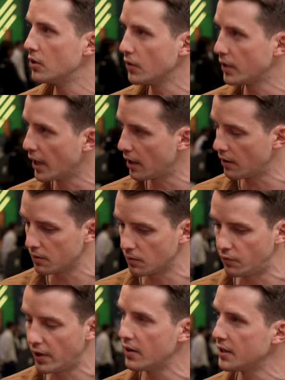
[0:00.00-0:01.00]
You get a
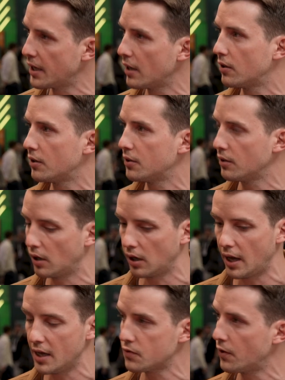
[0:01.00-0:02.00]
very tailored uh,
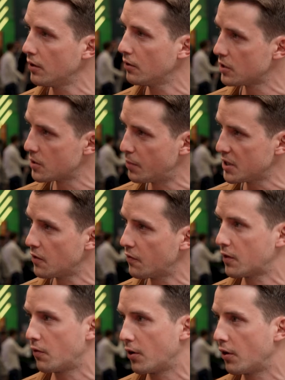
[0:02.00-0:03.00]
answer
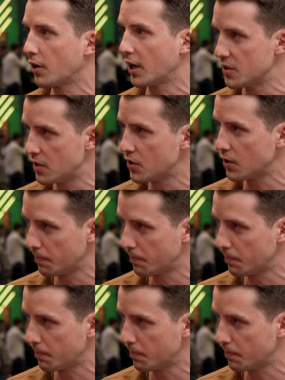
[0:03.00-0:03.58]
specific for your organization.